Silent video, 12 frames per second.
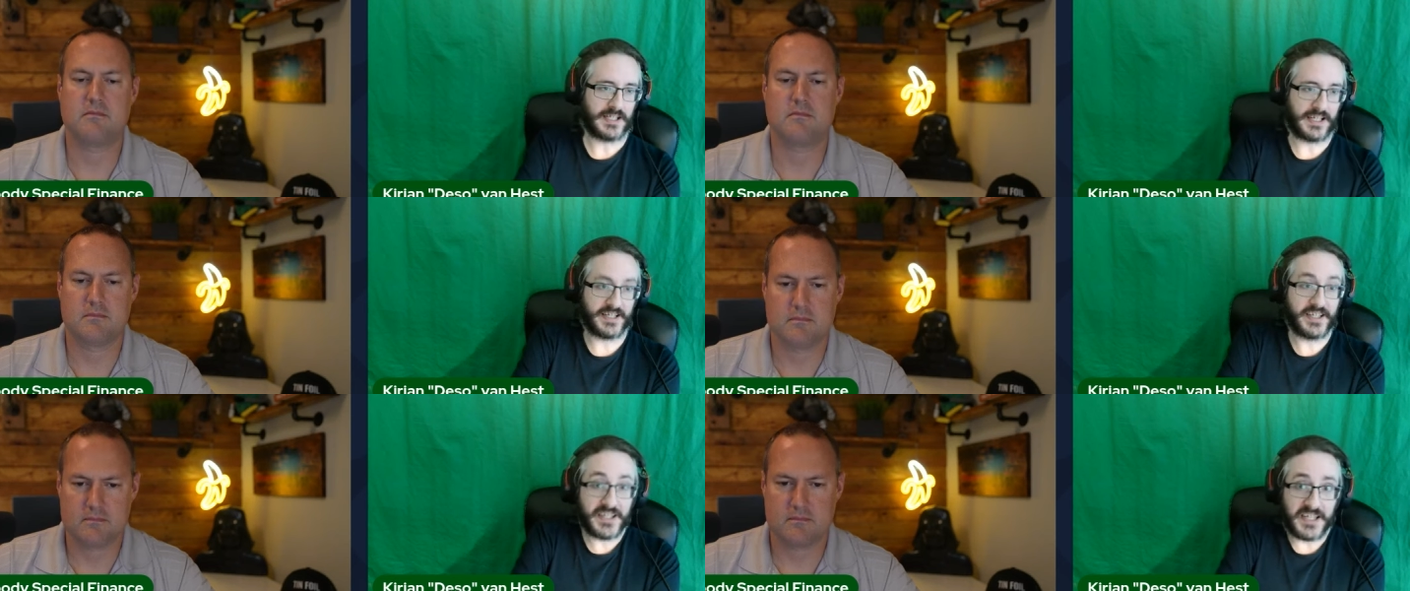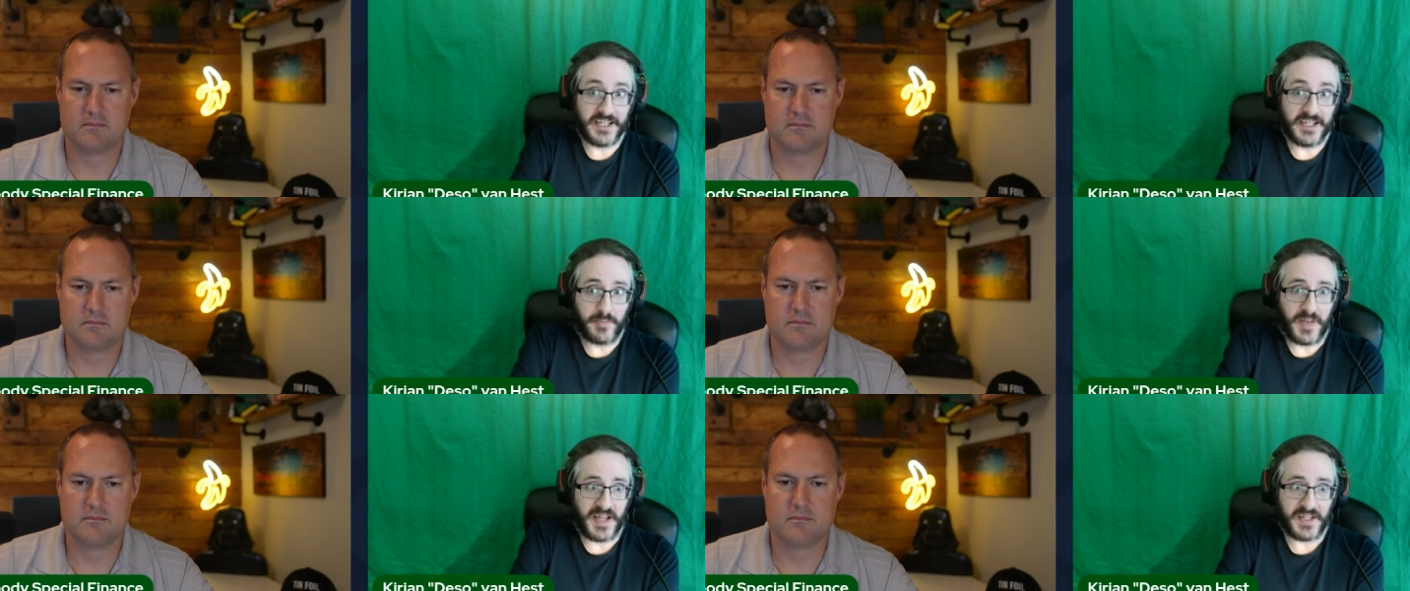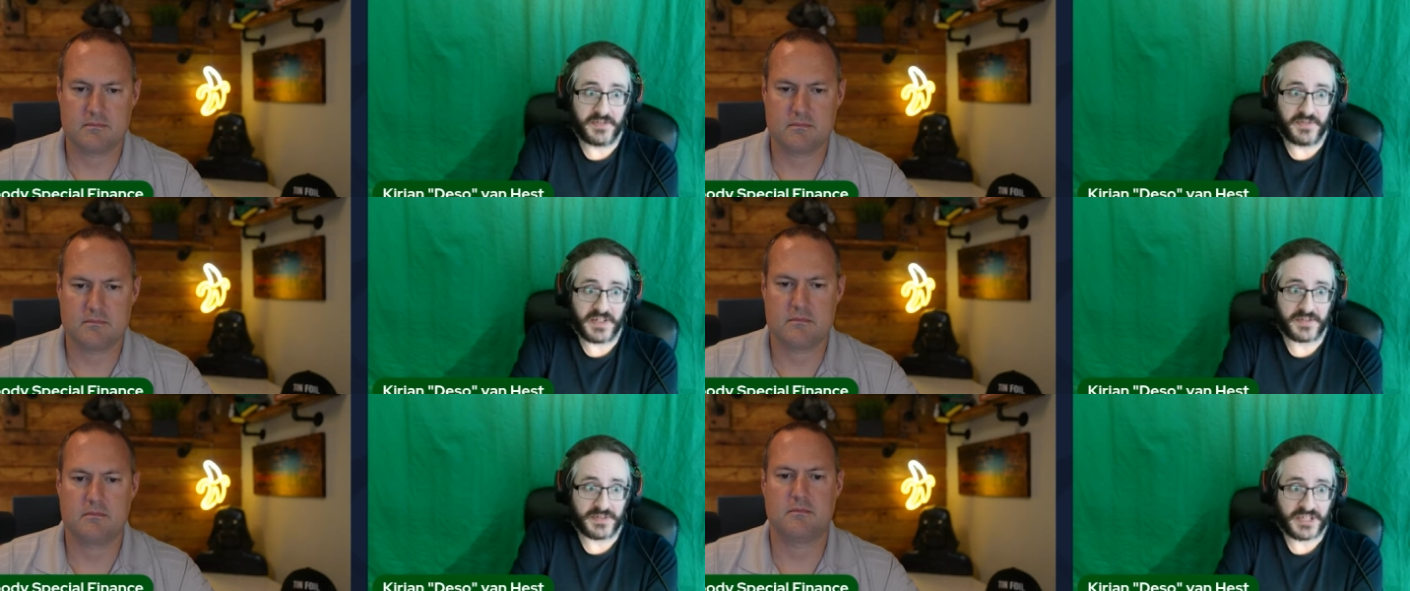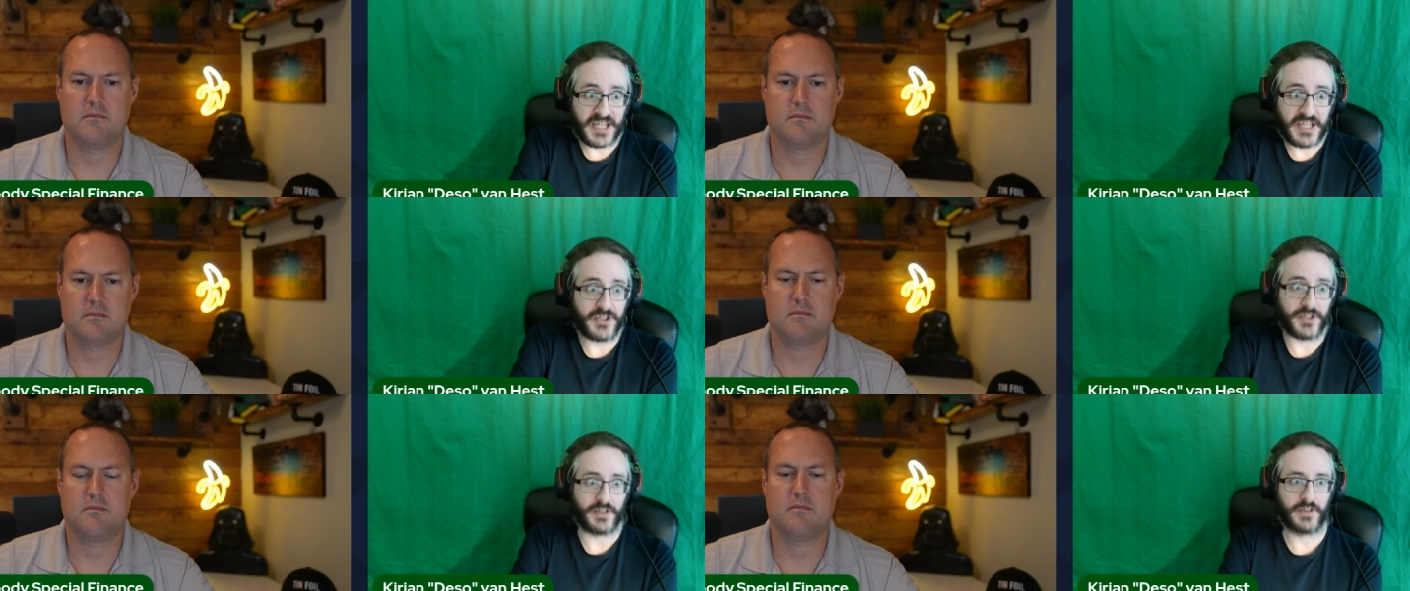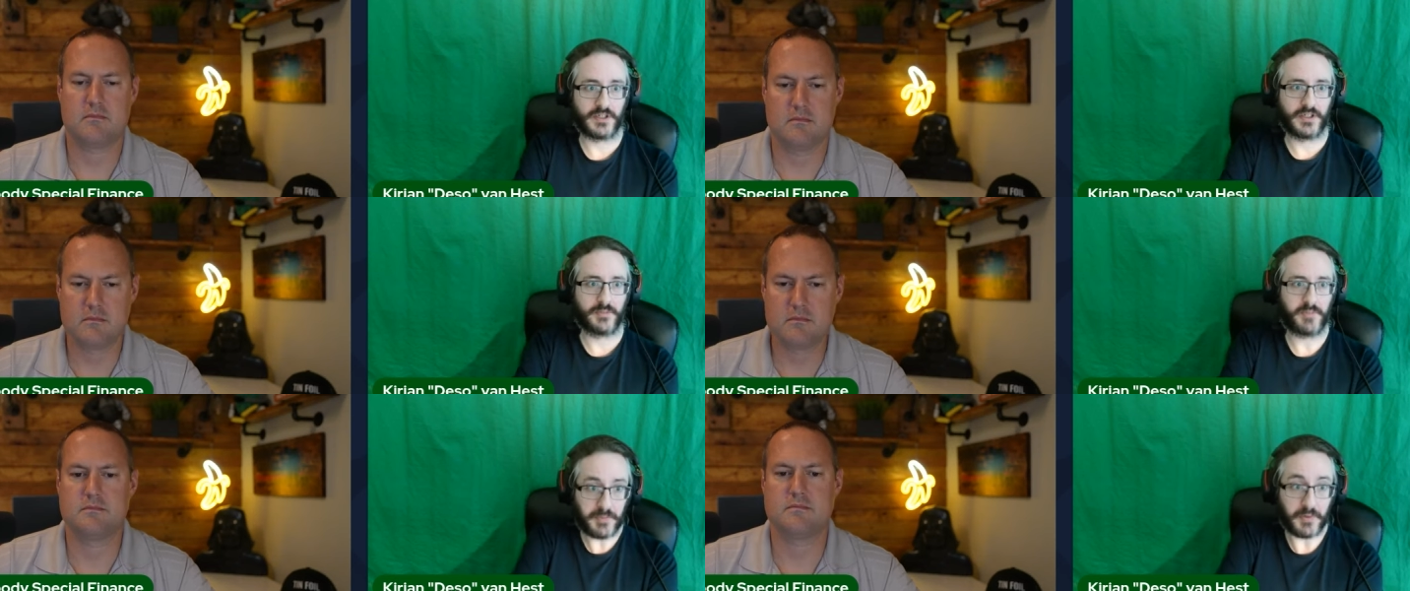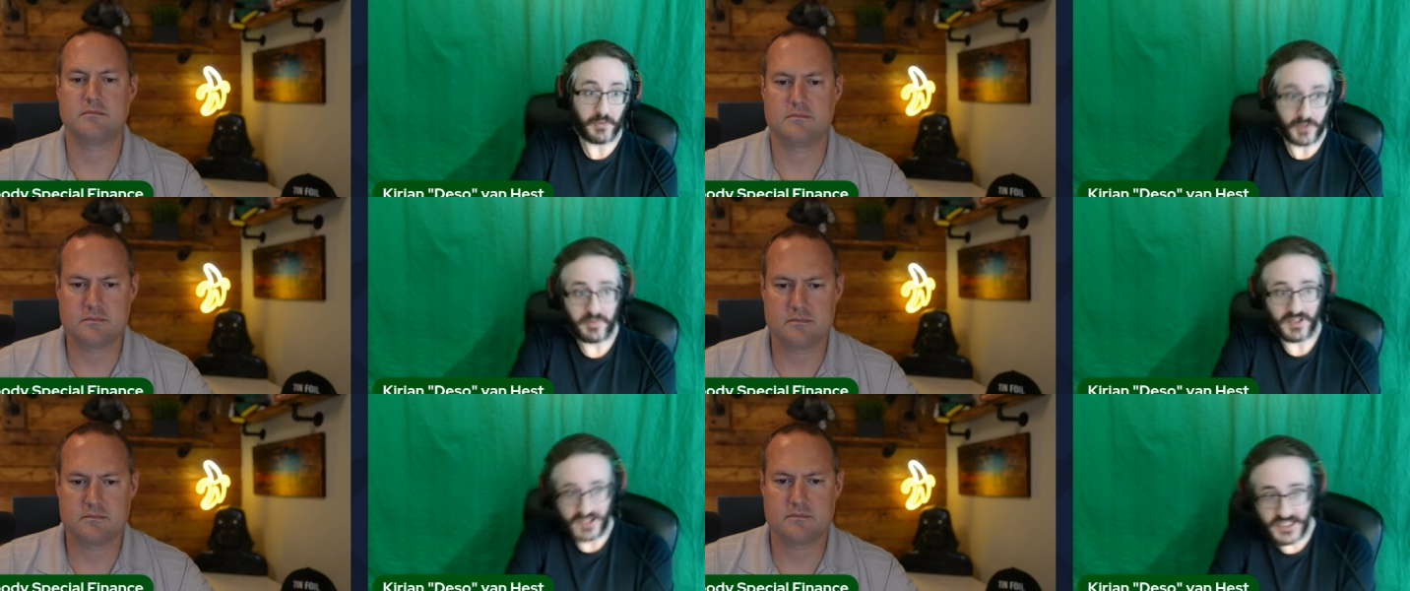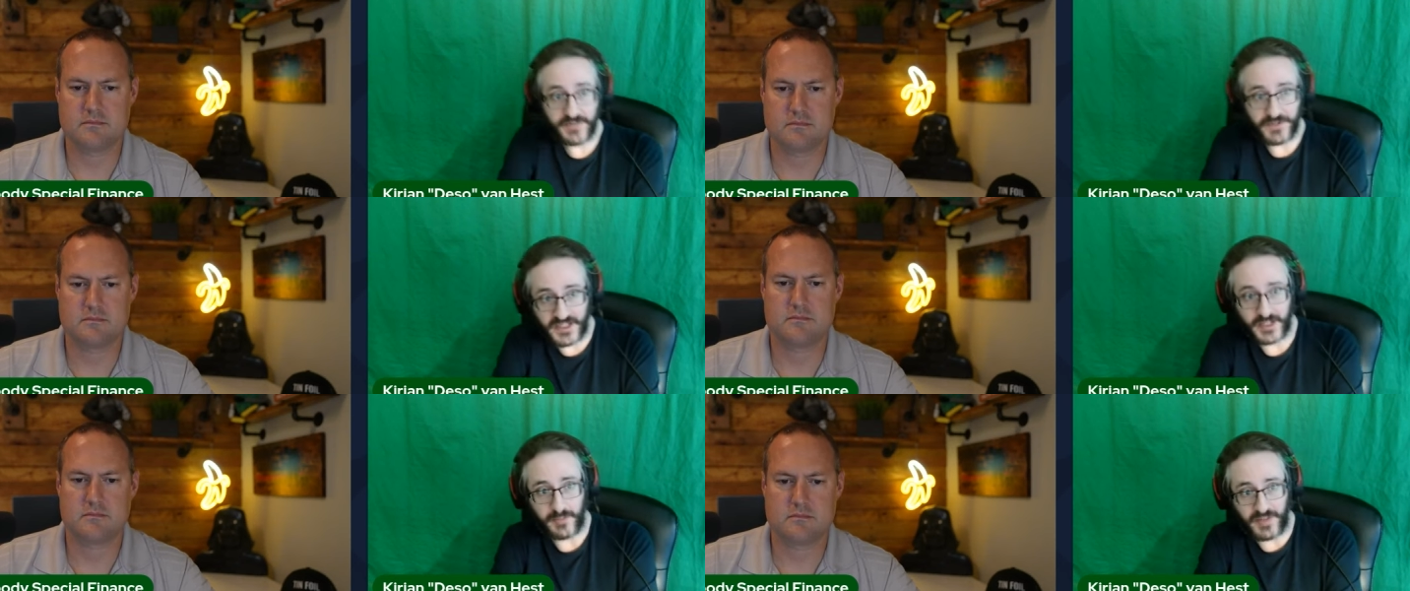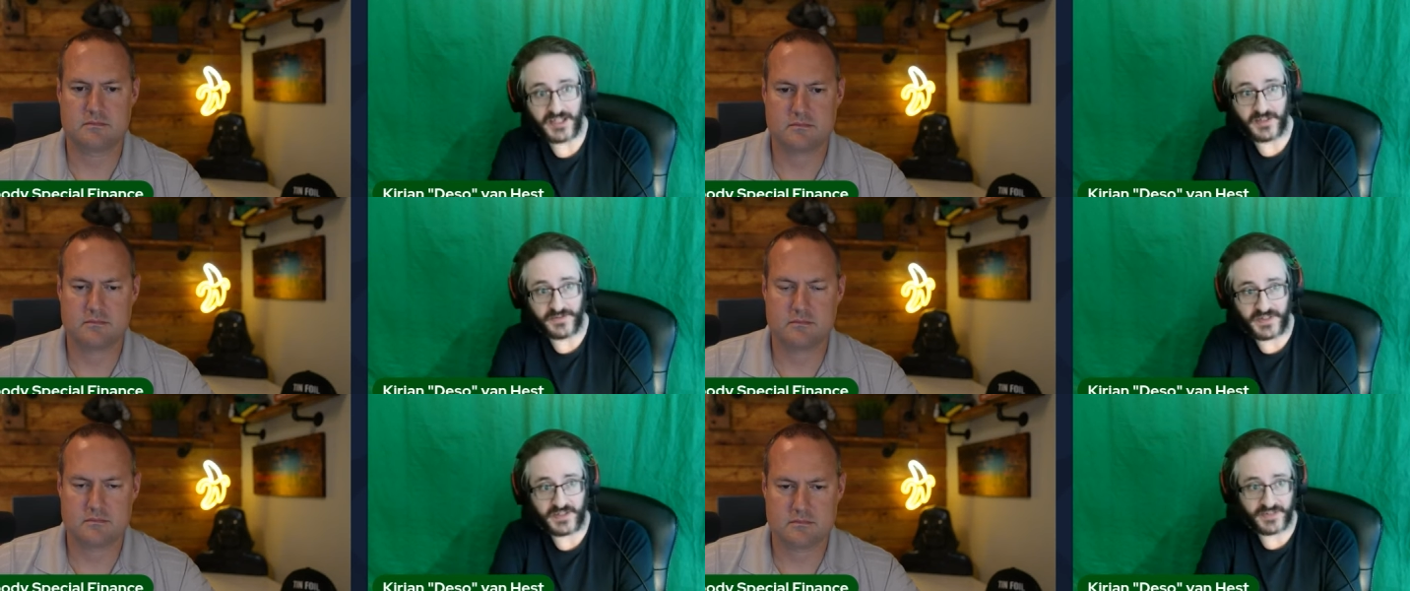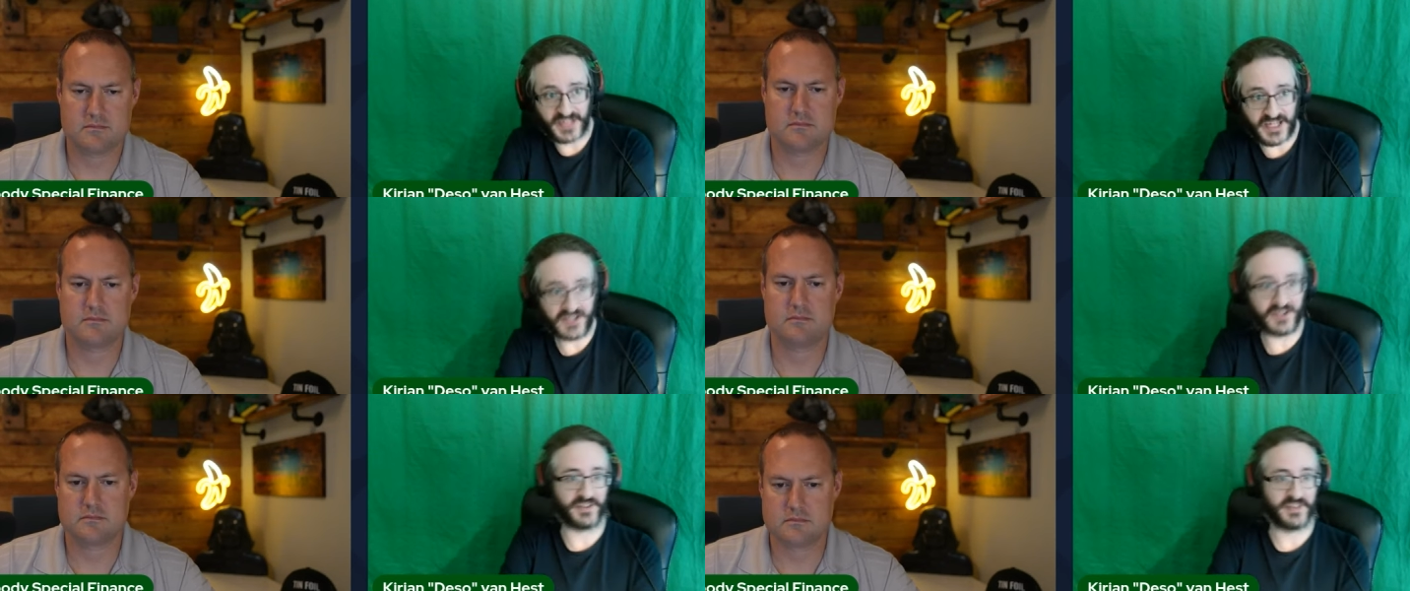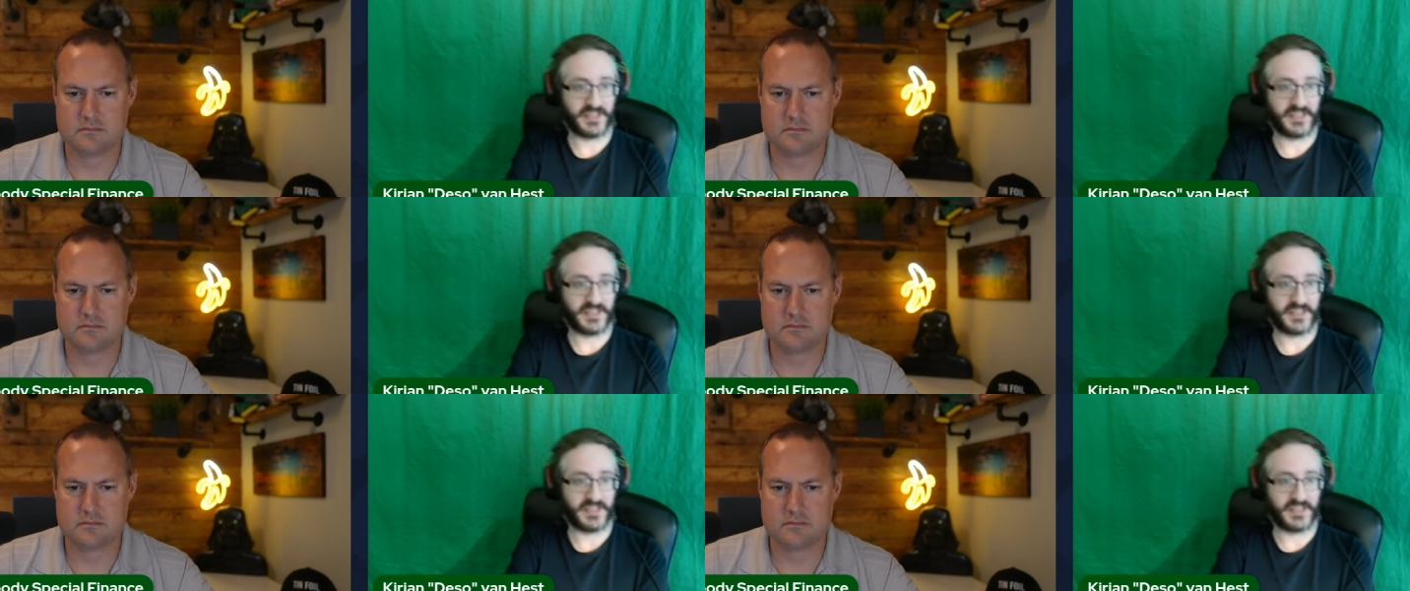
Speaker 1: I need independent verification. People will believe independent verification.